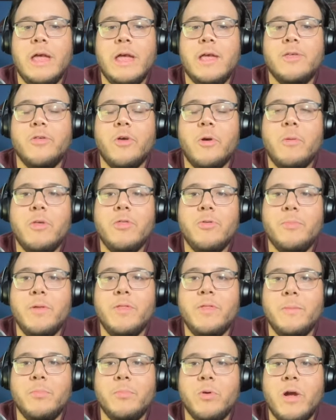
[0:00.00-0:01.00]
has always
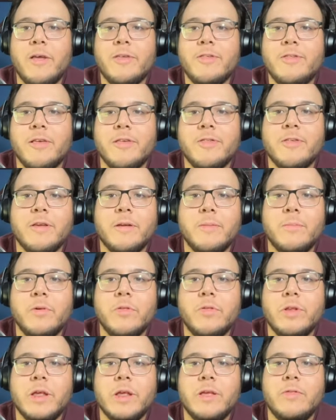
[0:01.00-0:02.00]
been the processing
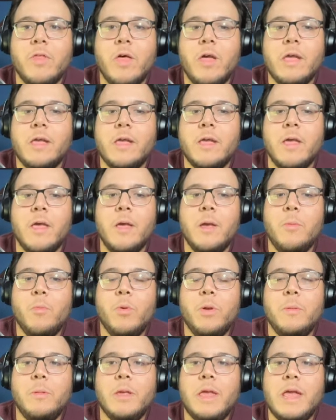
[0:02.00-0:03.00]
ability. Like
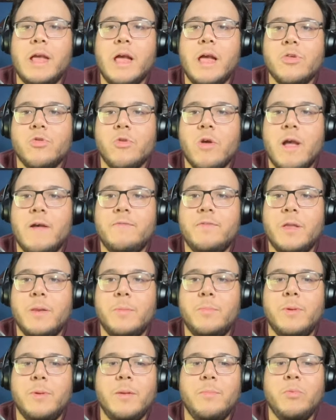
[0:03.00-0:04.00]
when he got
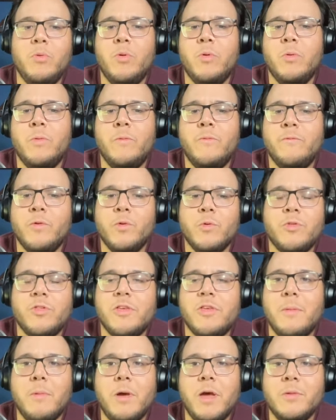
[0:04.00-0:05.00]
drafted, people for
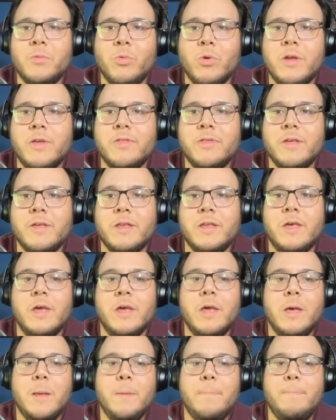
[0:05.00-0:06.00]
some odd reason
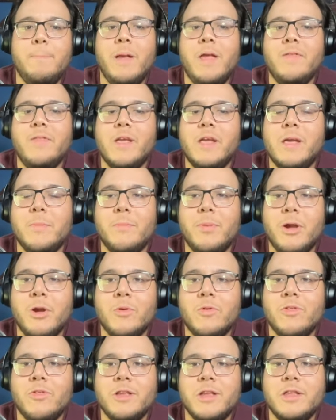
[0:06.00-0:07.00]
made the
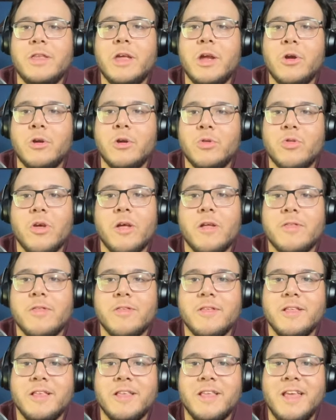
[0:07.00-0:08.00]
comparison to Derrick Johnson